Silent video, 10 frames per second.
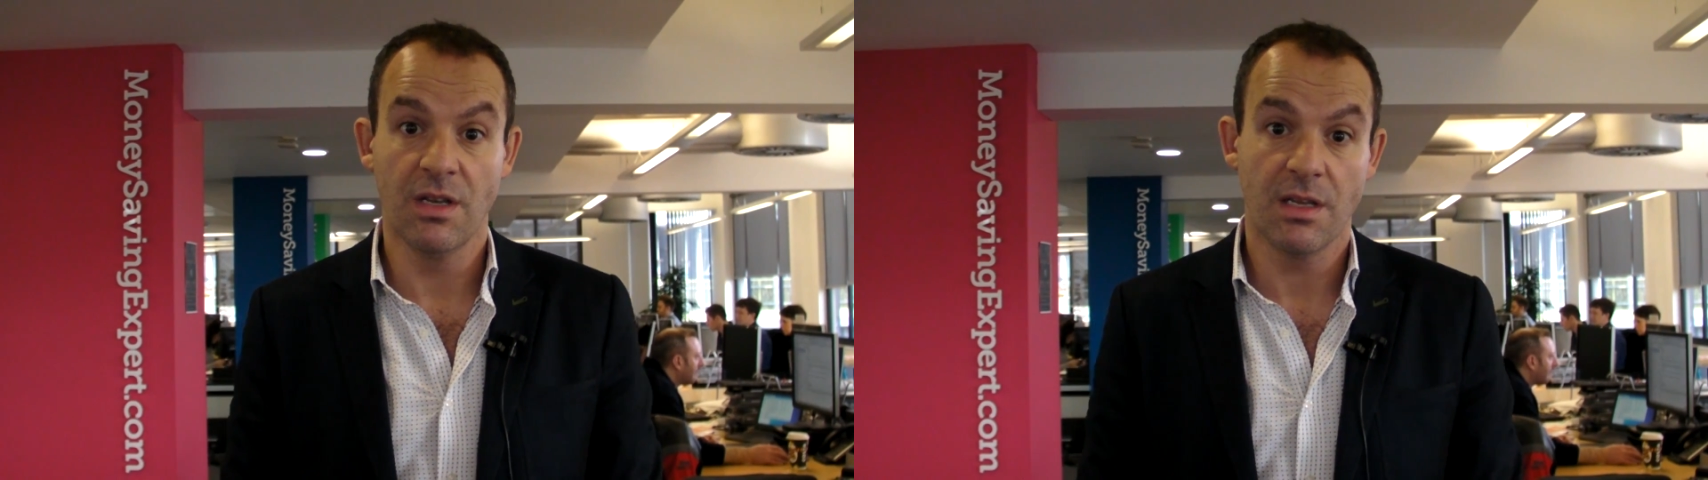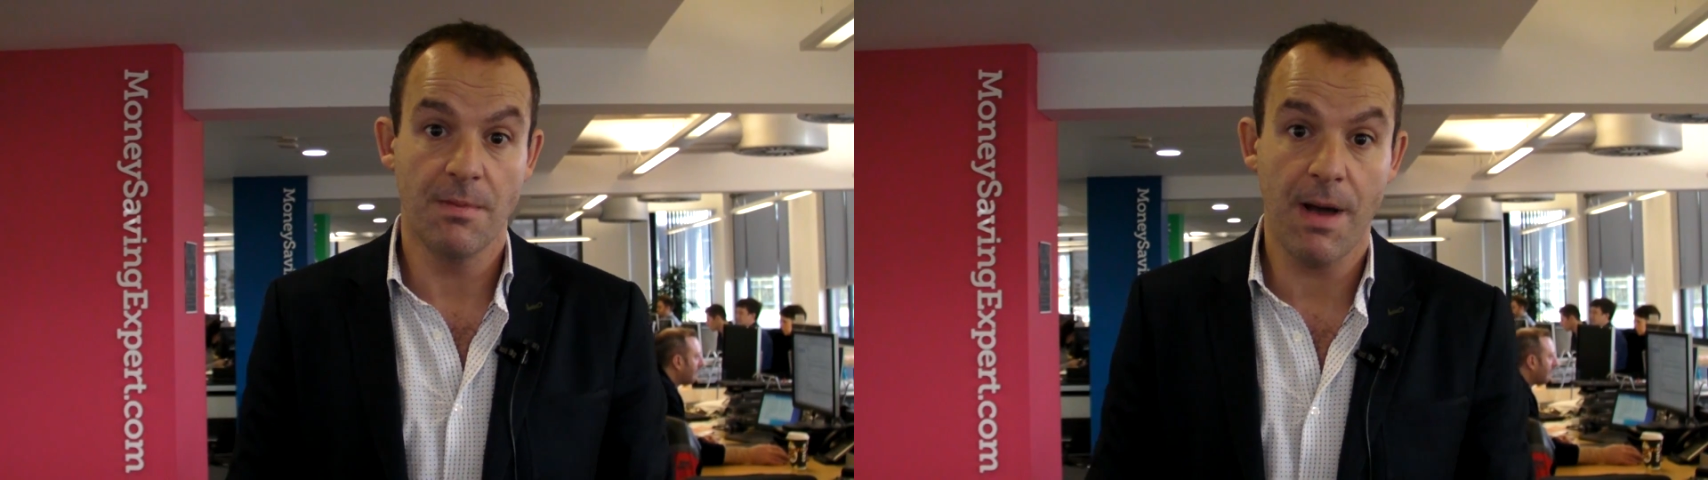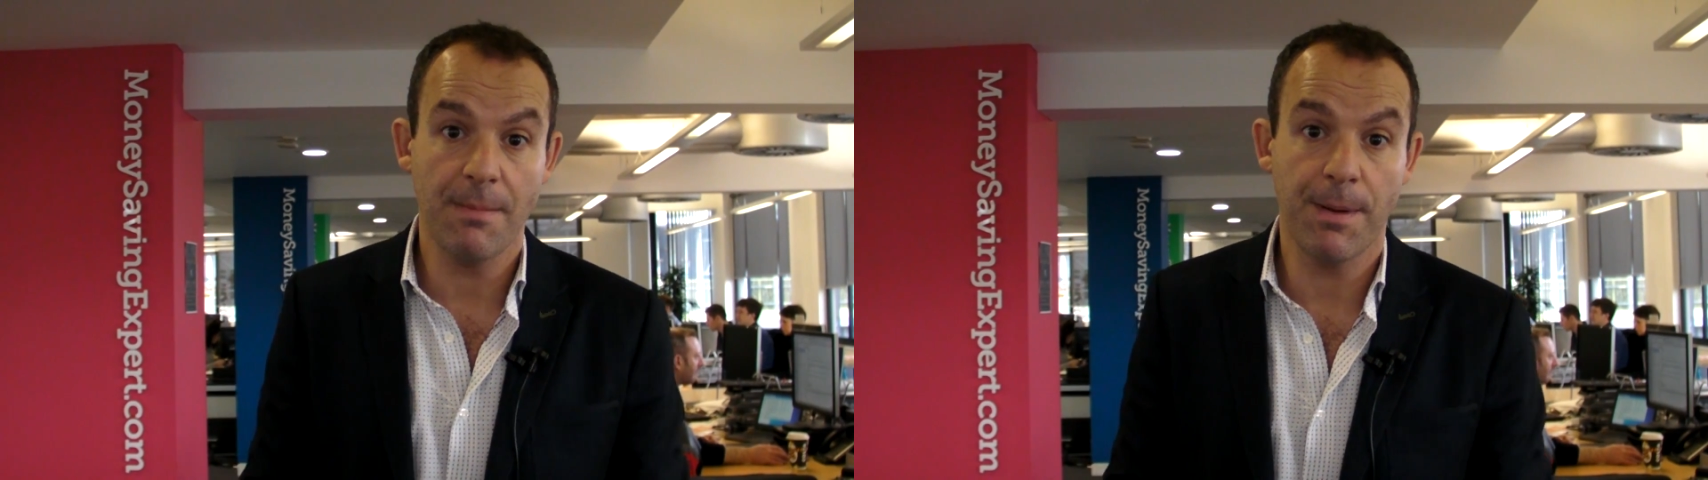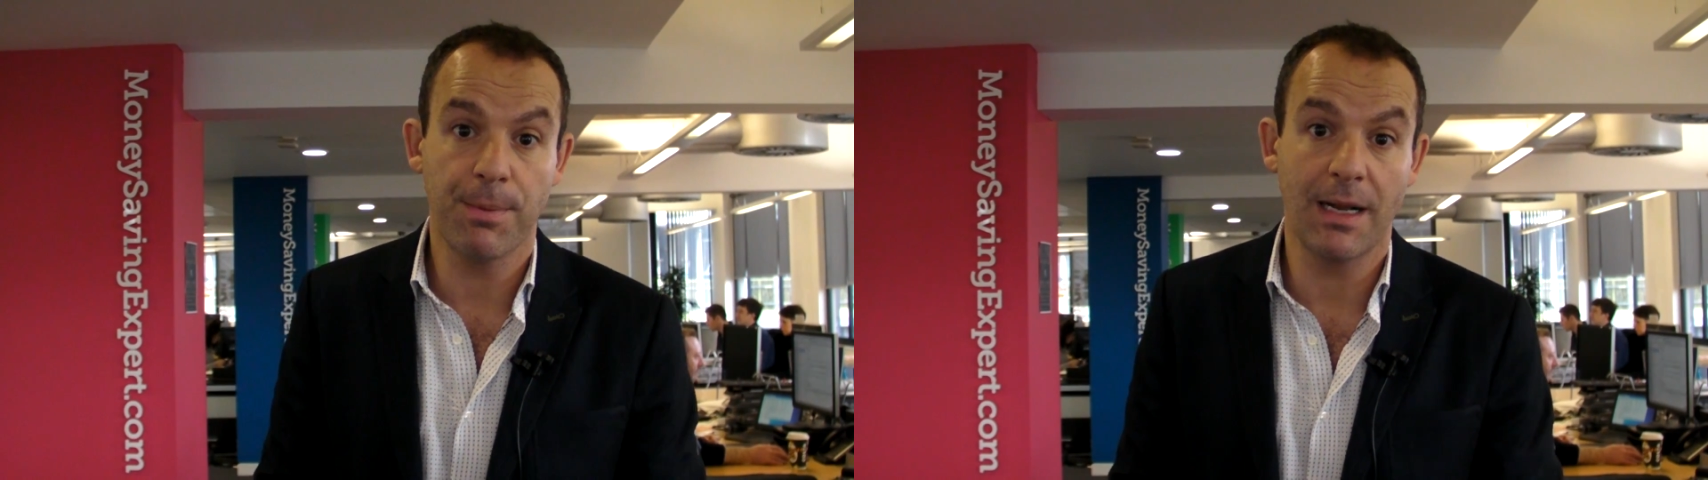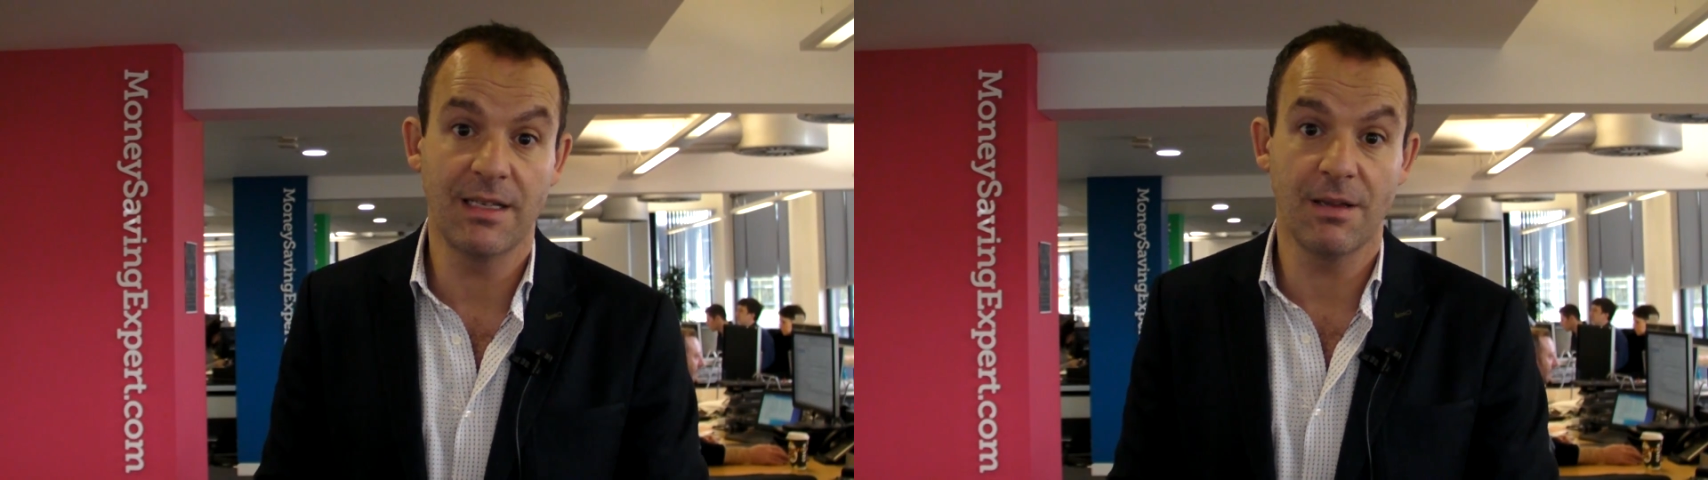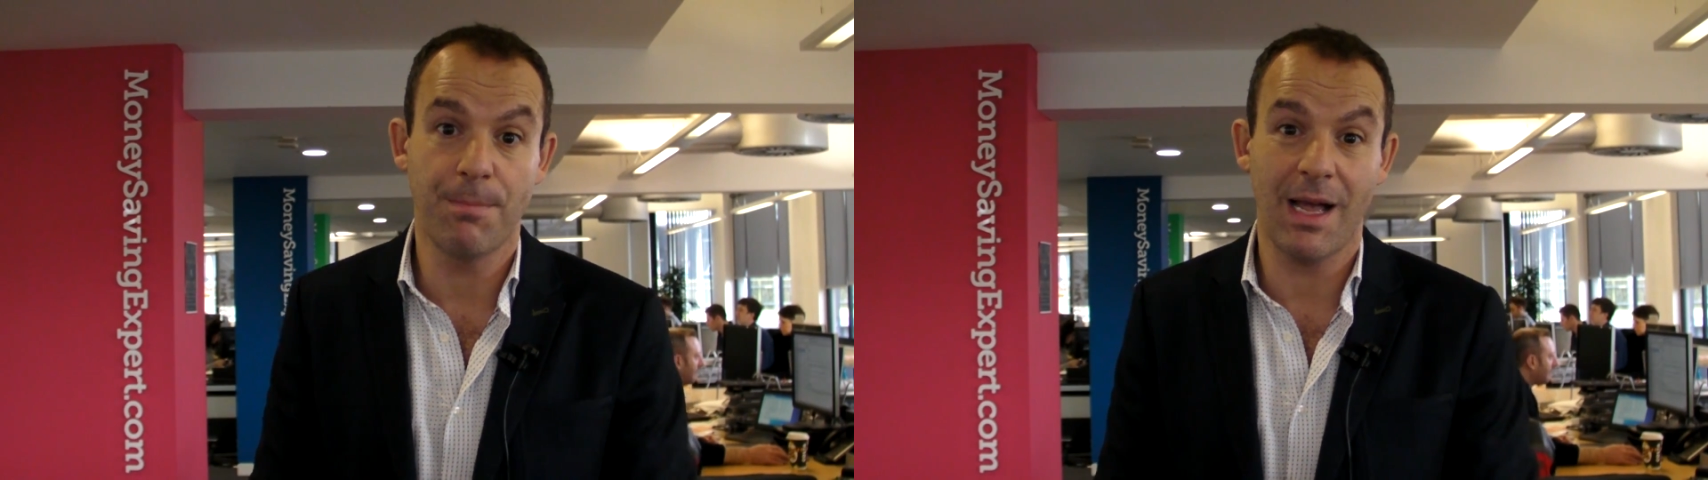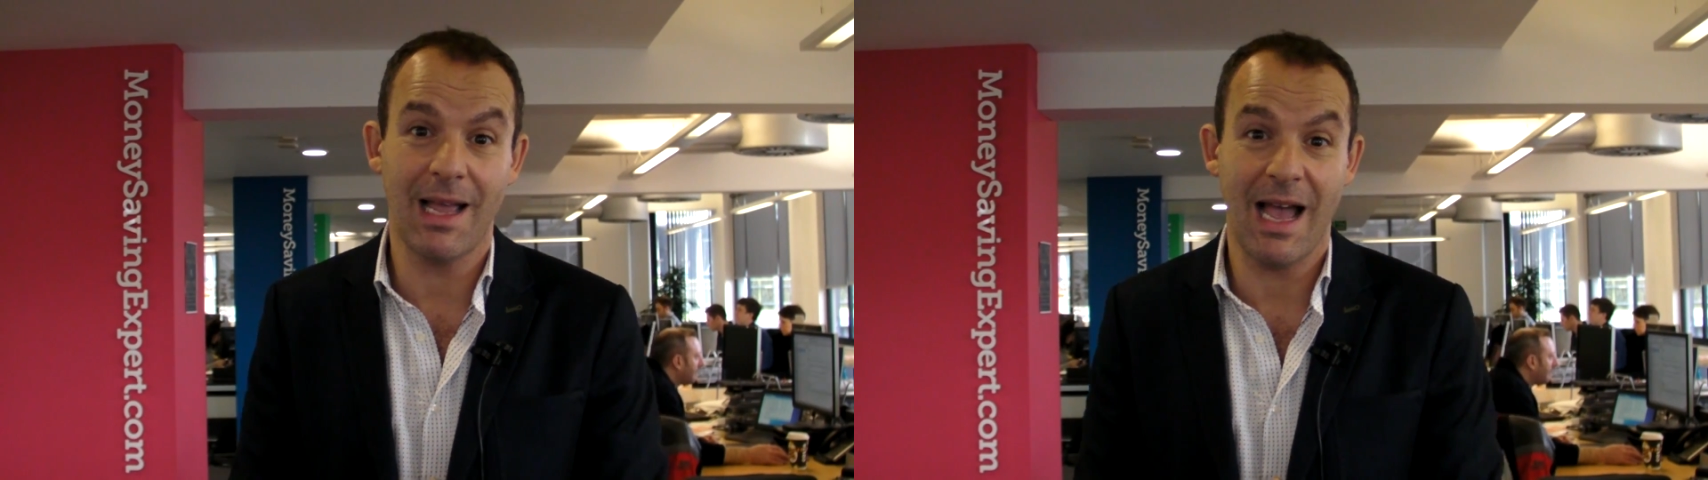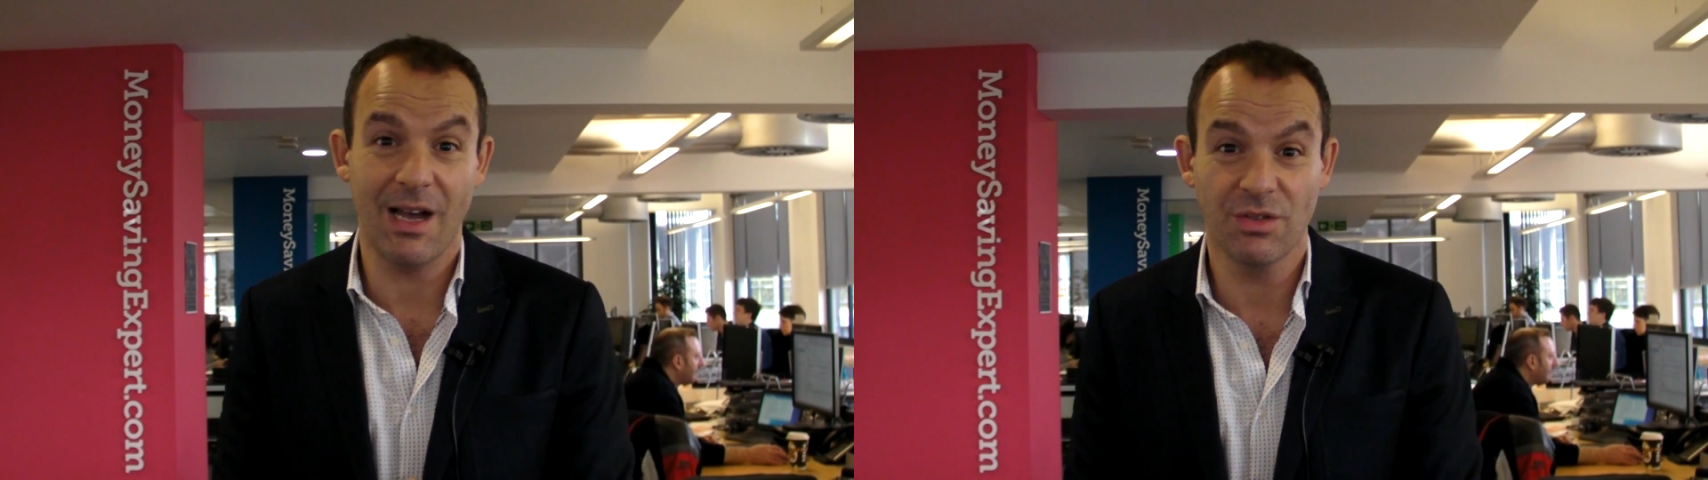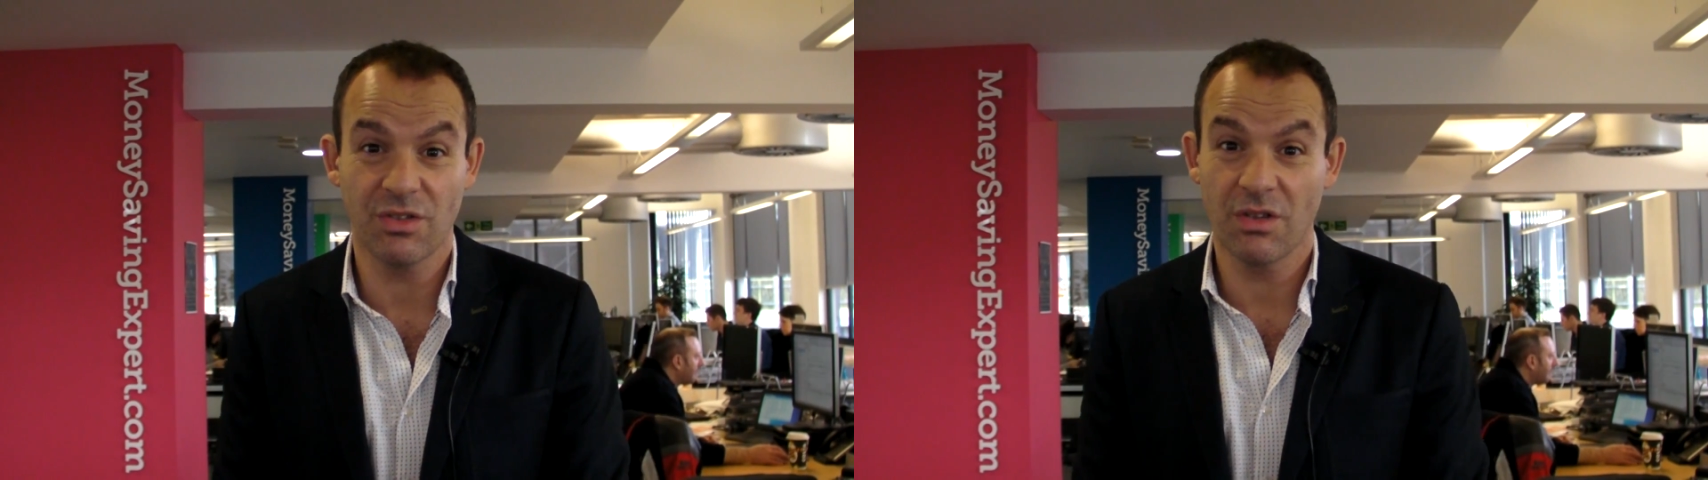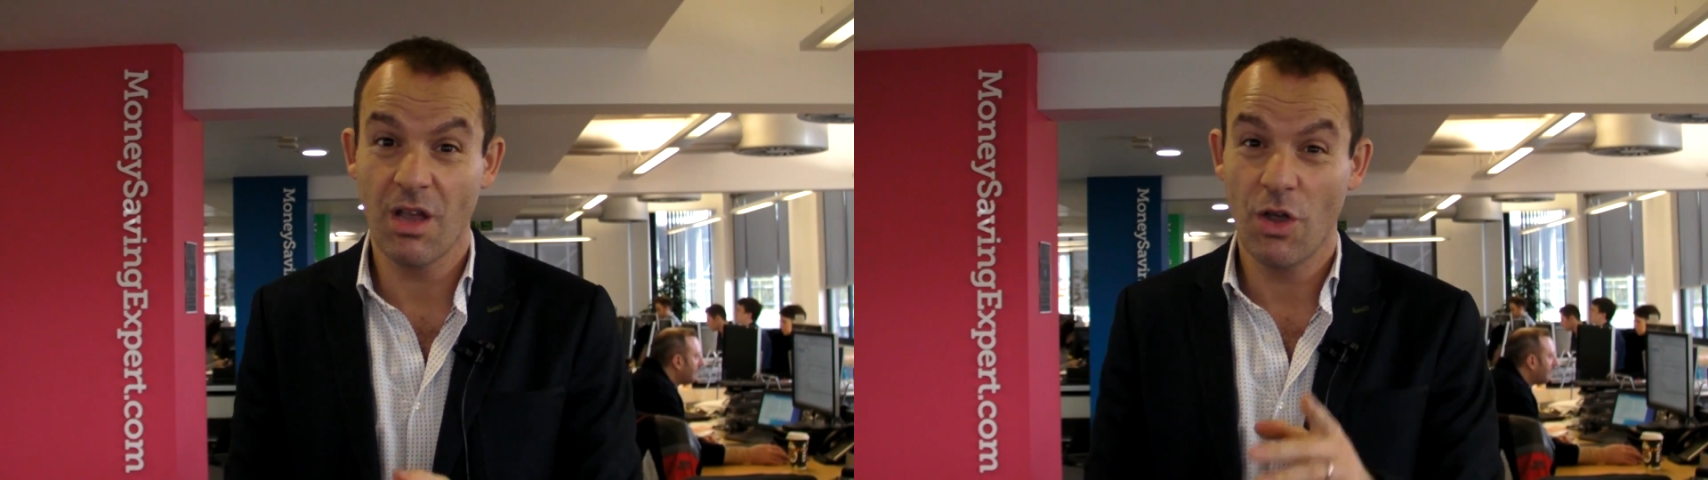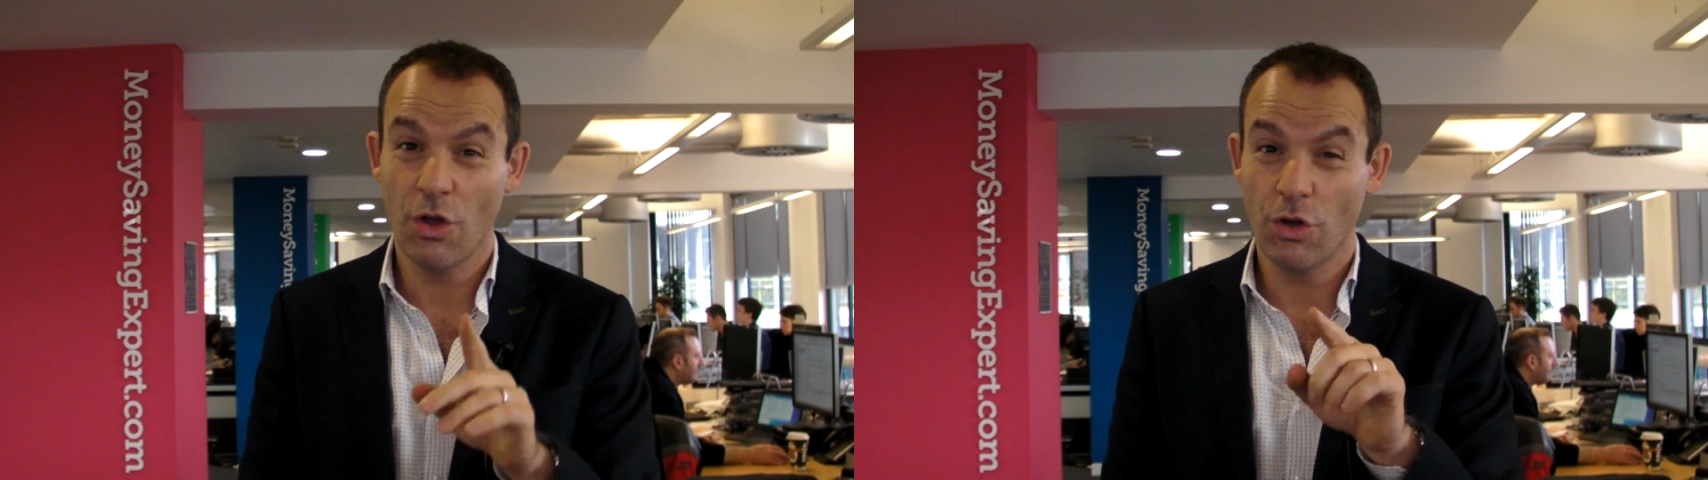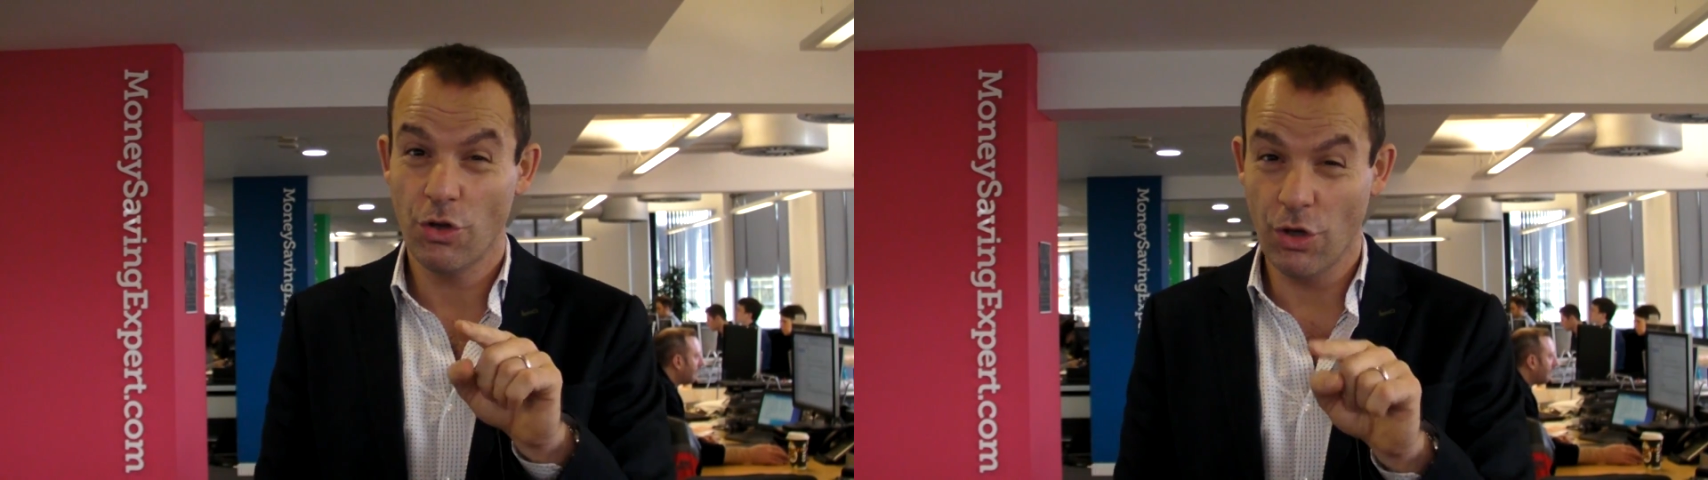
you might be planning to buy a house, you